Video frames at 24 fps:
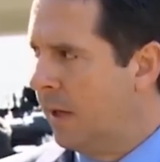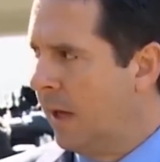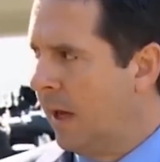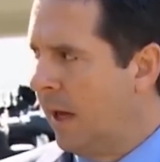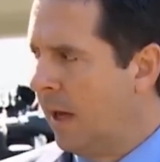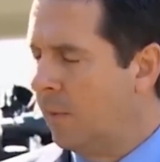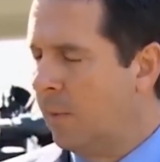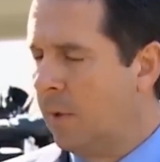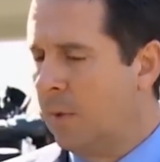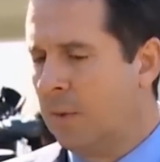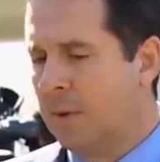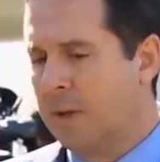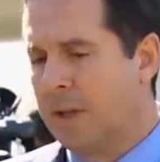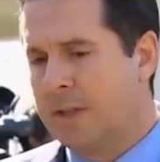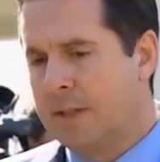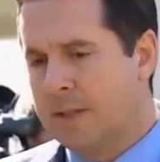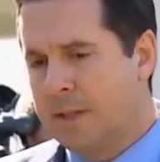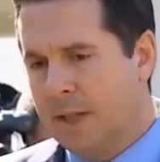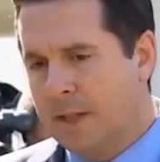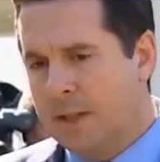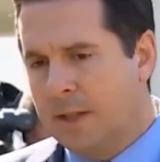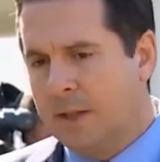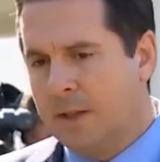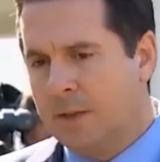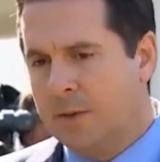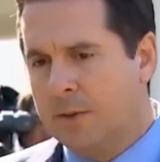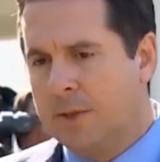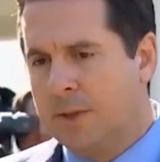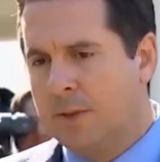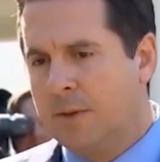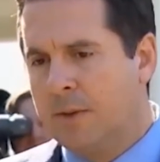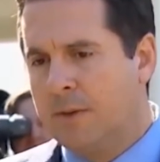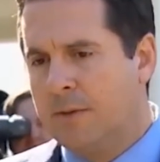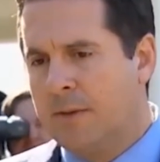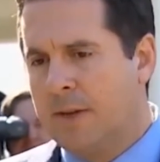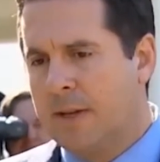and we will continue
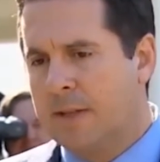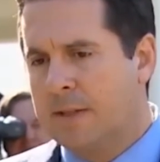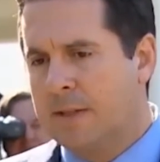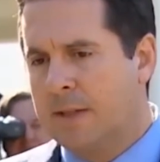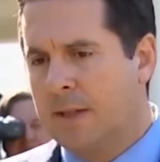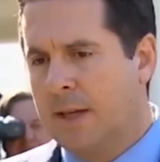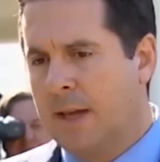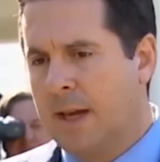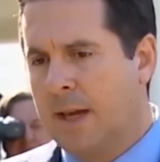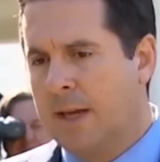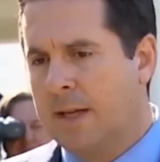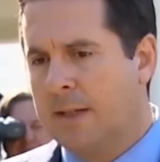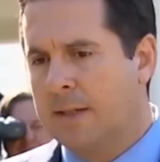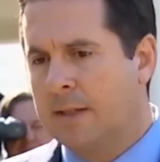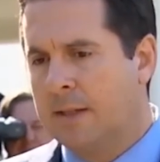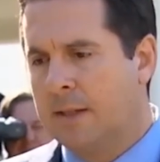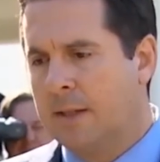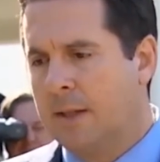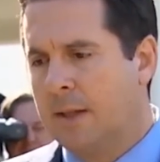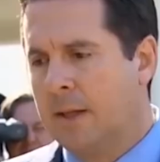to investigate